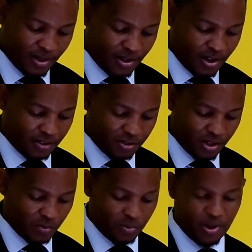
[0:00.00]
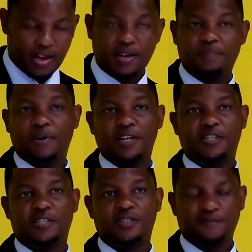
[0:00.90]
uh, so that we may get
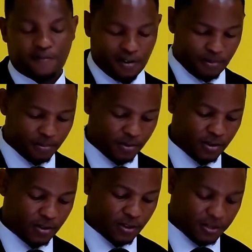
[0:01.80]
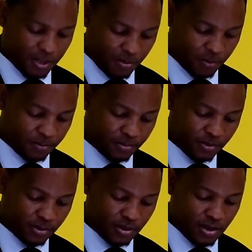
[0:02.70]
much from the sermon.
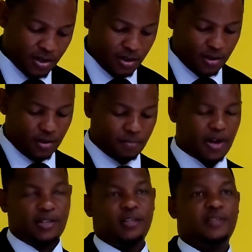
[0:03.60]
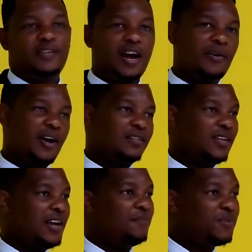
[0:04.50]
But now, as
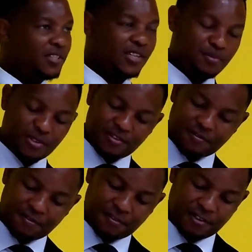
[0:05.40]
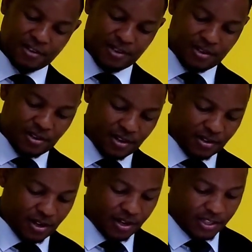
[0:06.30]
a prescriptive
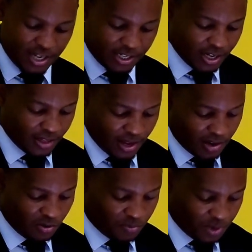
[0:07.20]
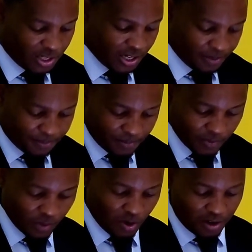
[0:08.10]
uh, teacher, then, or preacher,
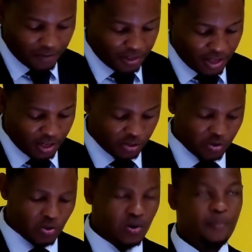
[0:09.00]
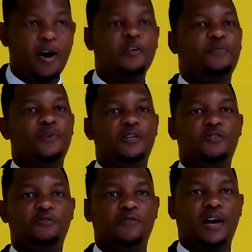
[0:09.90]
one of the things to know about me,
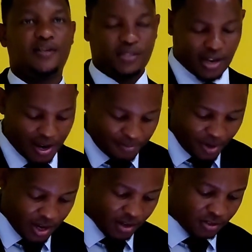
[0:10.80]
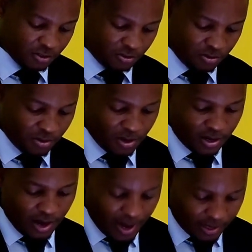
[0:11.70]
to understand me as you
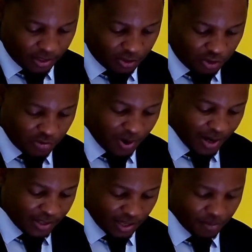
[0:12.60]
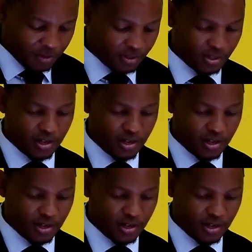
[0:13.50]
listen to my sermons,